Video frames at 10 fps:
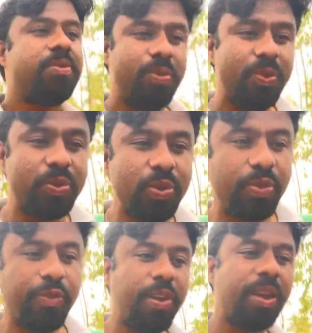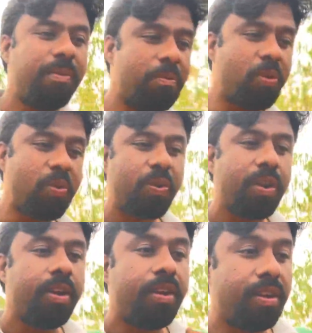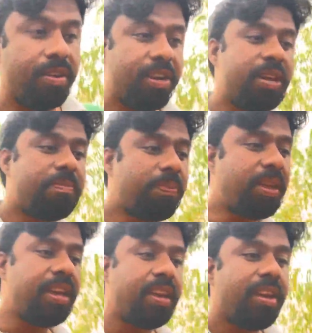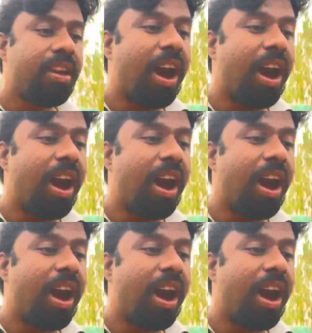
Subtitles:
You should feel more deeply